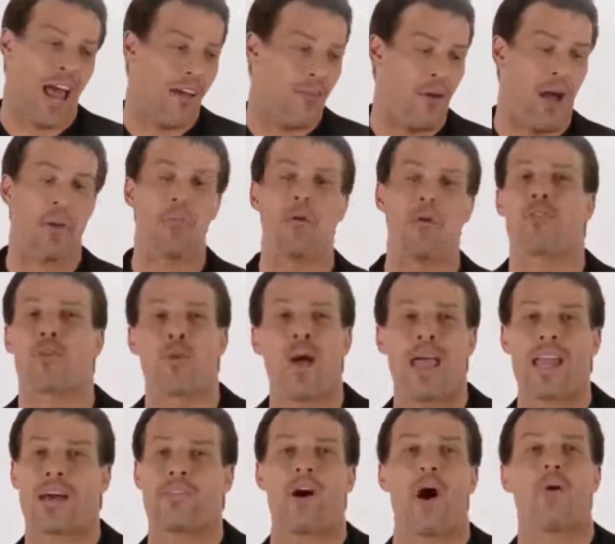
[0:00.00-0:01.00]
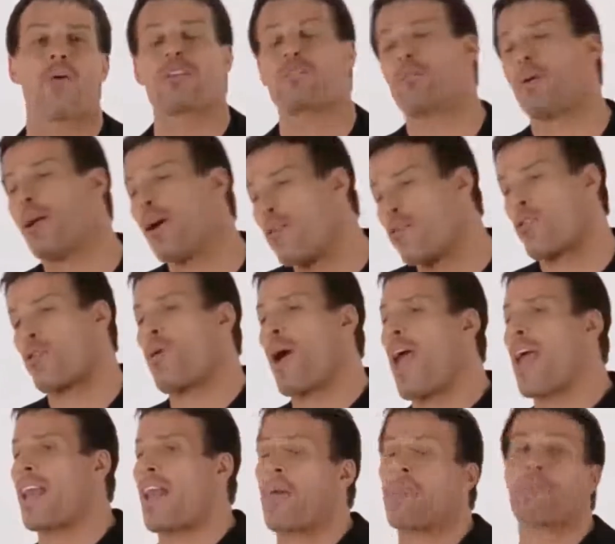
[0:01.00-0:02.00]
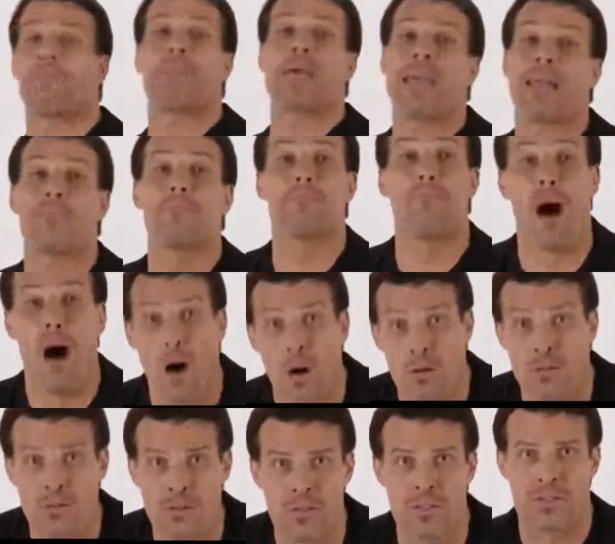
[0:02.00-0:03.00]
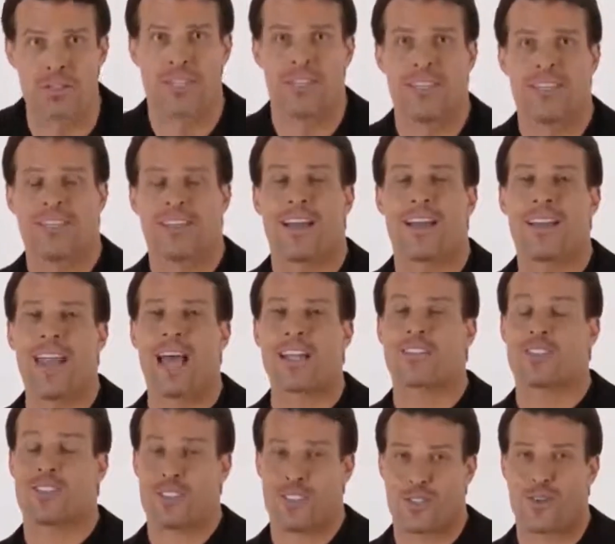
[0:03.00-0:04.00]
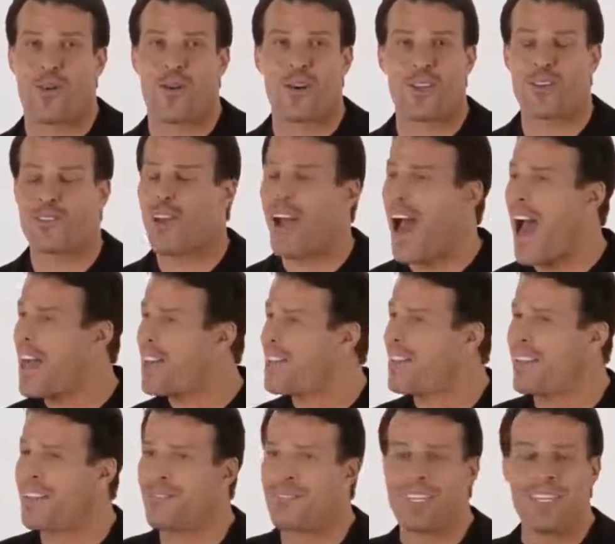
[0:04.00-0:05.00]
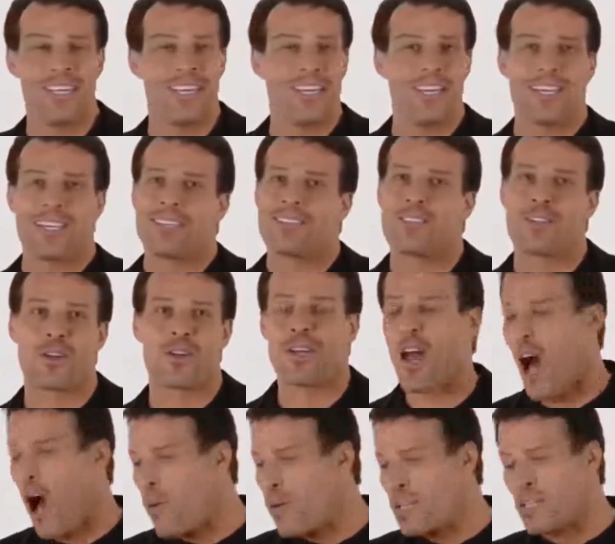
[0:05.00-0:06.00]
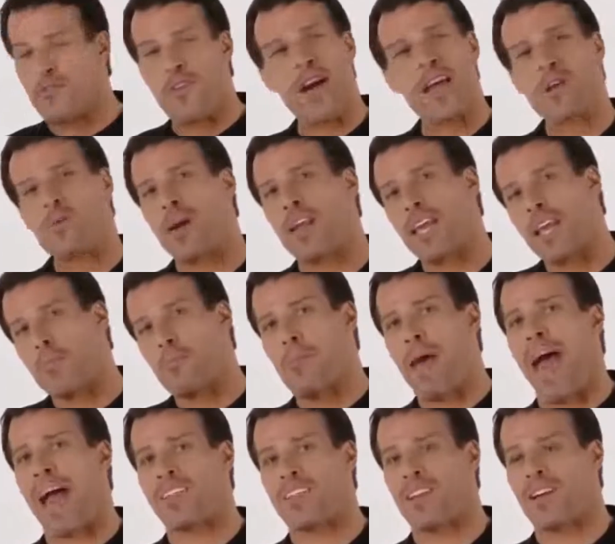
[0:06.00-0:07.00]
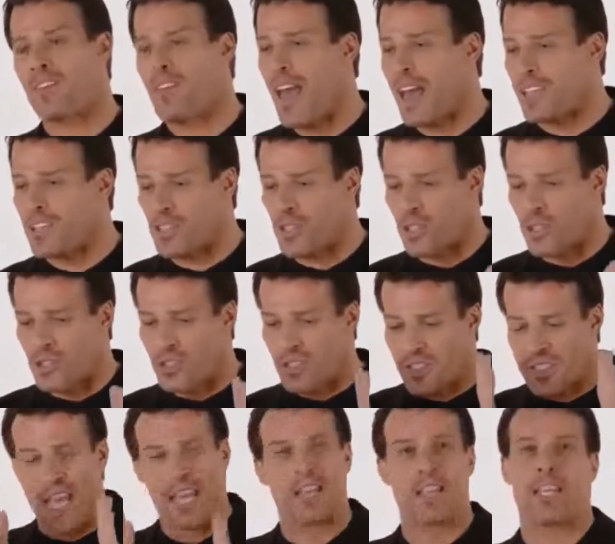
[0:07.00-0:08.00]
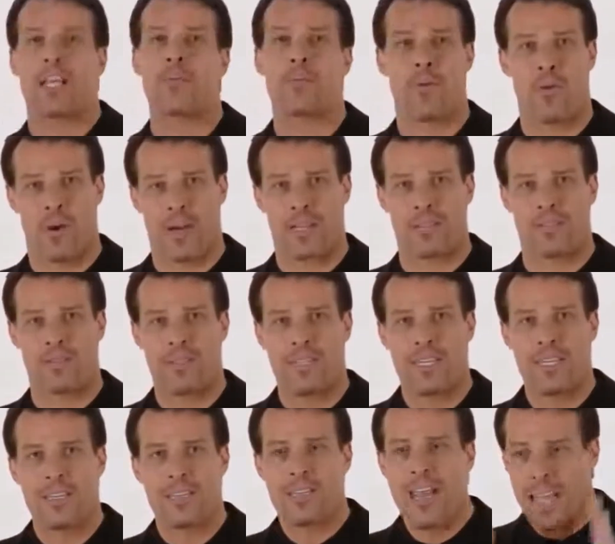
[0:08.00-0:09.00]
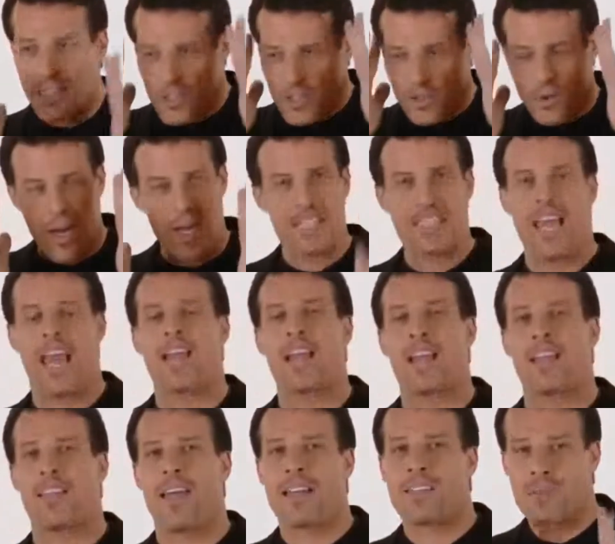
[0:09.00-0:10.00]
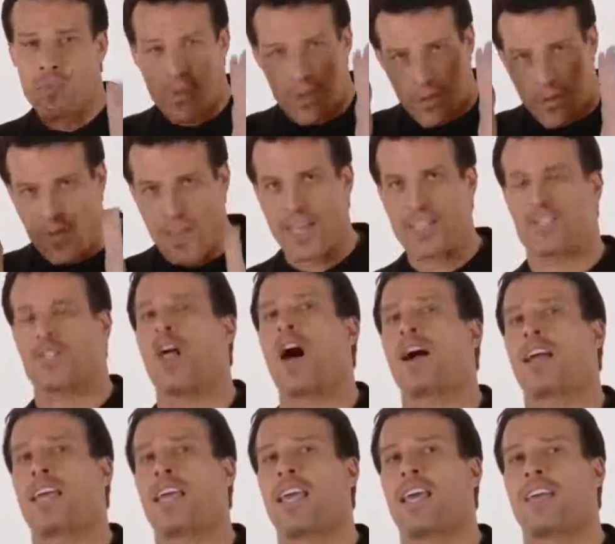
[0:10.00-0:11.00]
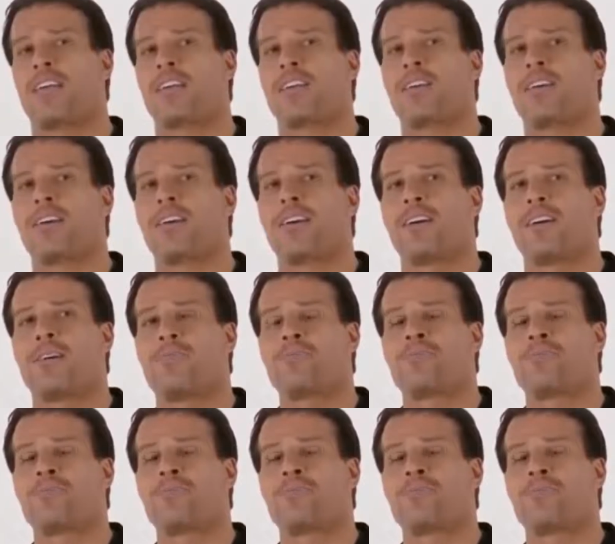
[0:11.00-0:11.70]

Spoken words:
man, I'm overweight, I've always been overweight, I'm big boned, and that's the story you've got, then you're going to always find a way to get back there. That's your settling point. That's your identity. That's where things lock in.